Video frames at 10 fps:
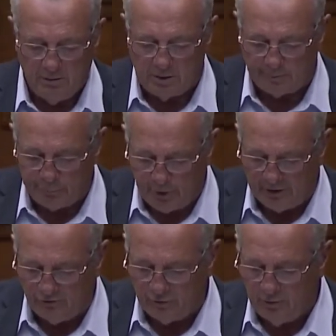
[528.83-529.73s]

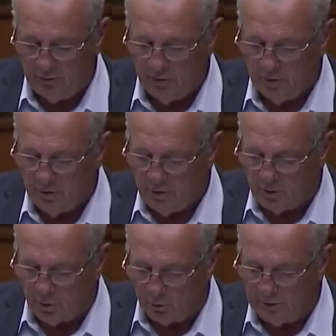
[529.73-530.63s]
depression,
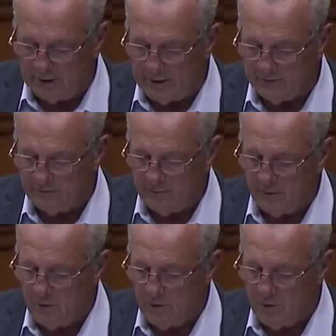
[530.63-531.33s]
loneliness,